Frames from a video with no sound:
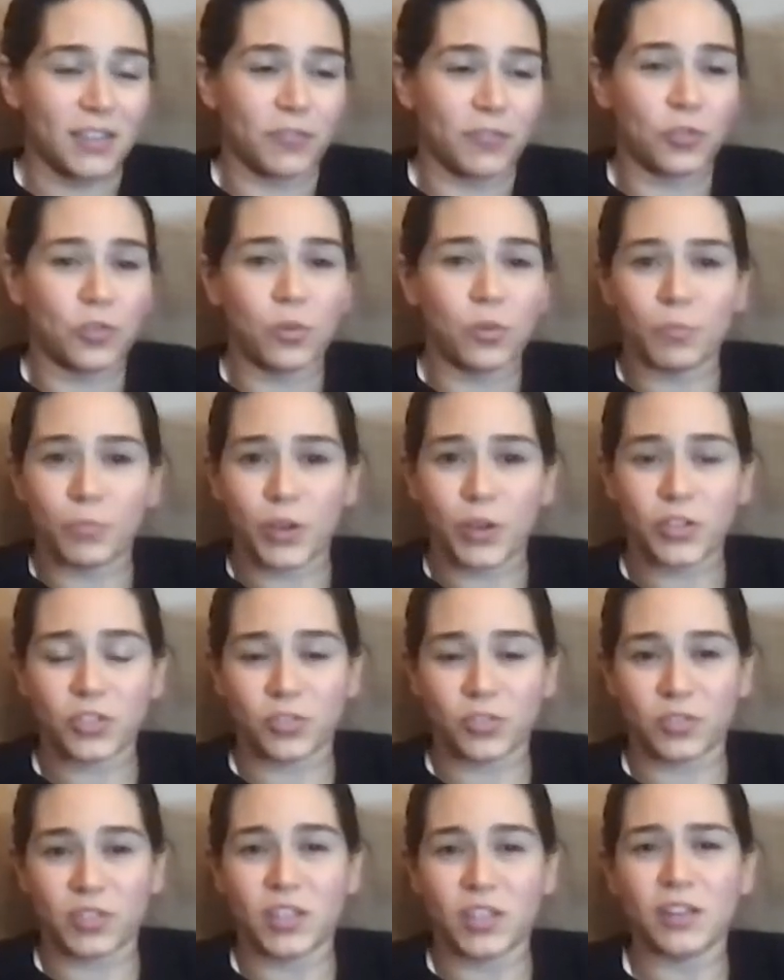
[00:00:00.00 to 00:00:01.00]
If you don't brush
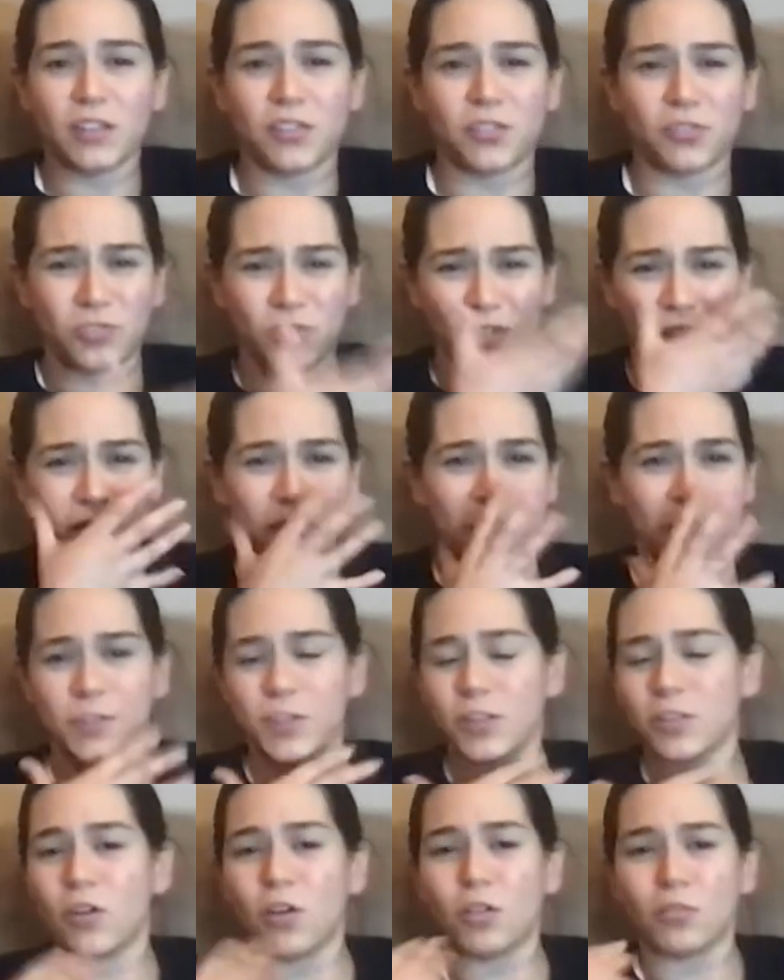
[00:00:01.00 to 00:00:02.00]
your teeth, you just kind of
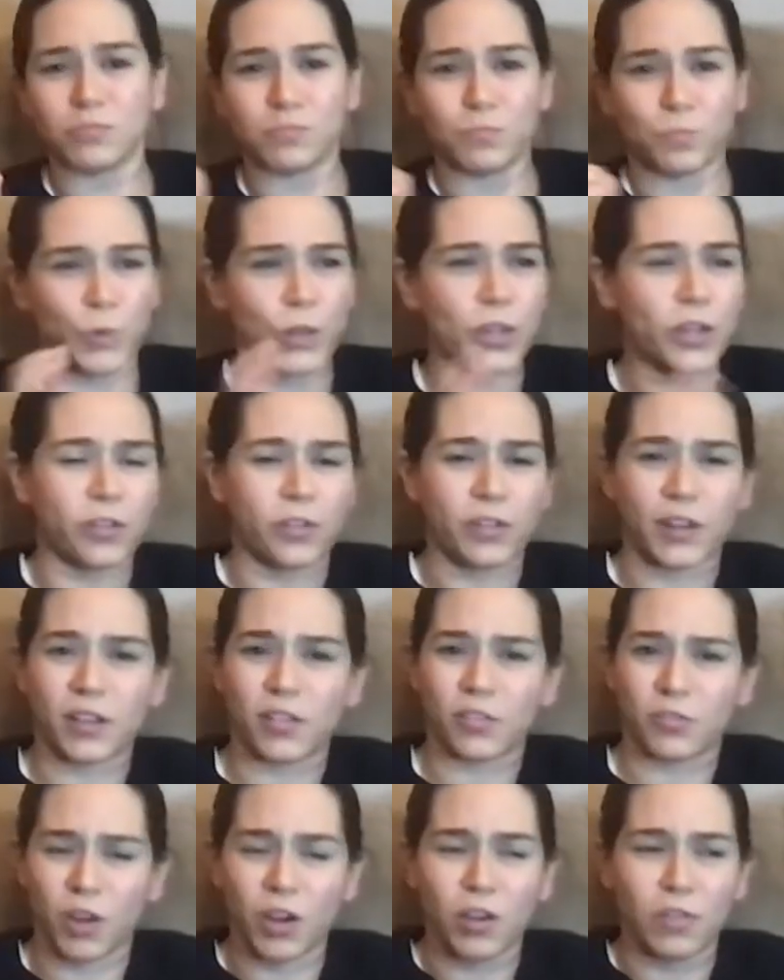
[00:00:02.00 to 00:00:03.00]
feel all weird
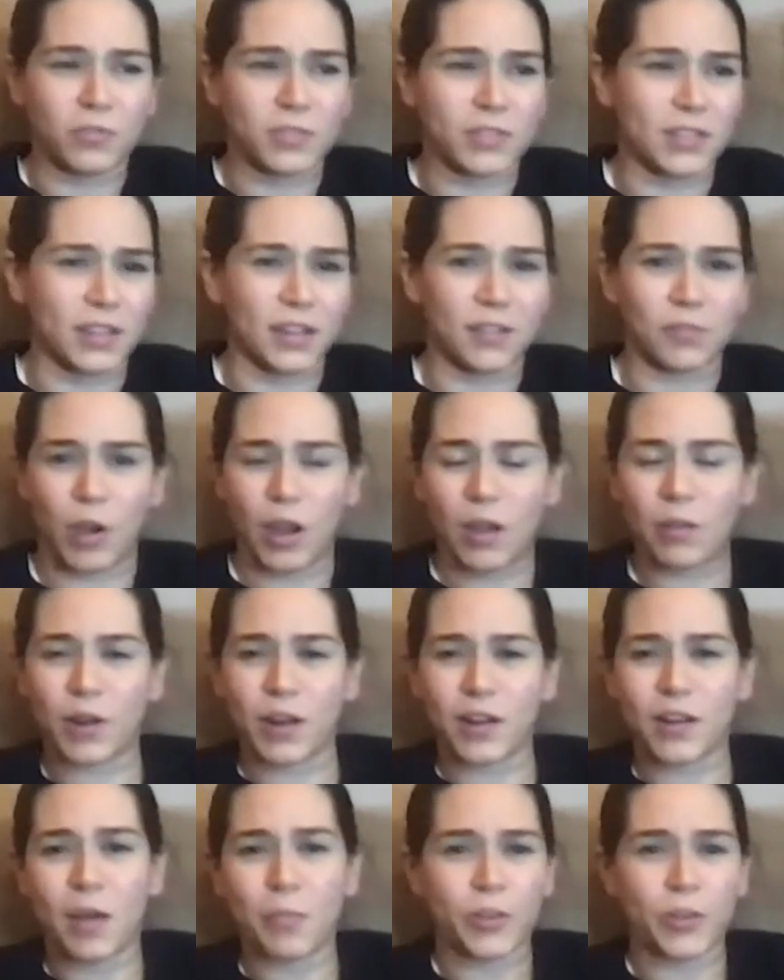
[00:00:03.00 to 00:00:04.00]
and gross. Like, why would
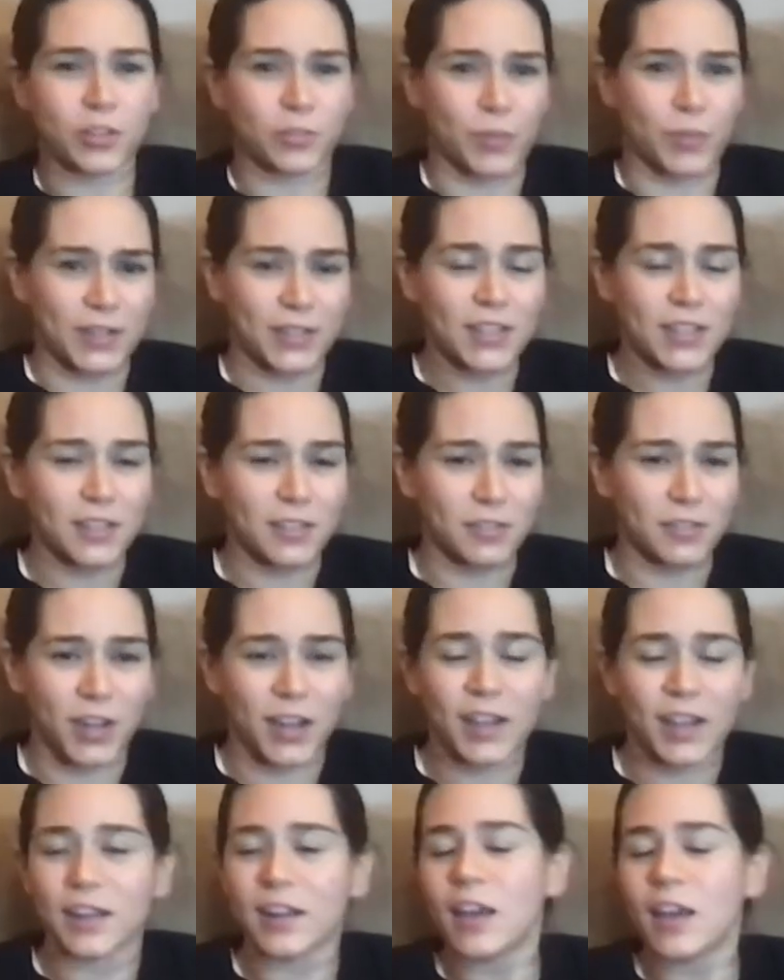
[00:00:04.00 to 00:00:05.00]
I not brush my teeth,
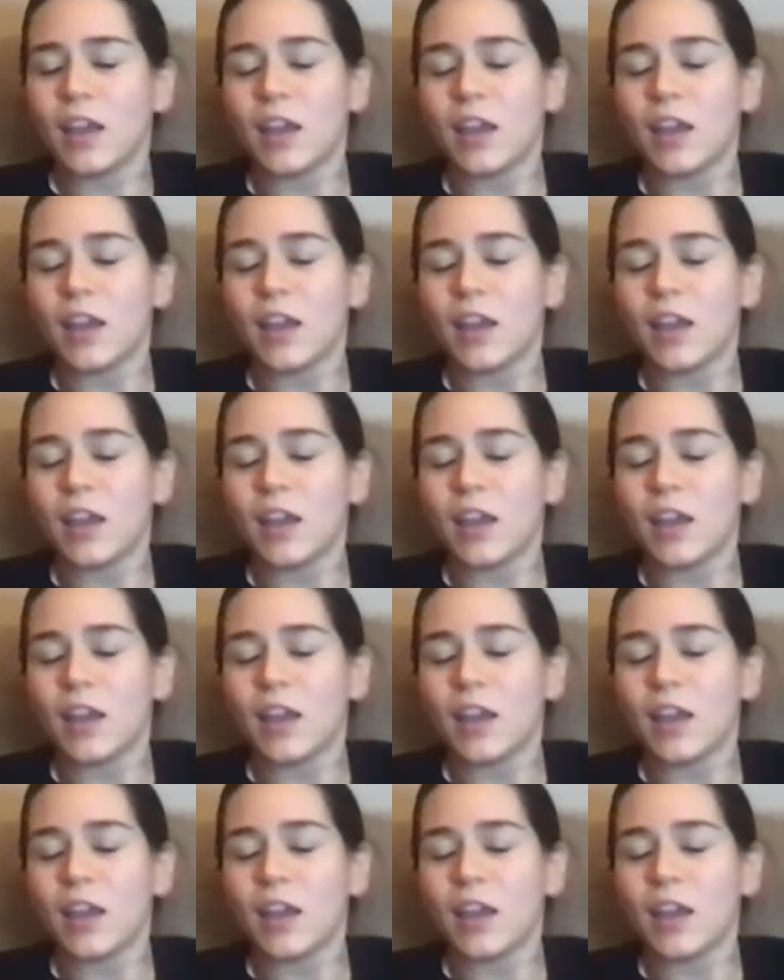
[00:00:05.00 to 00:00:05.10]
right?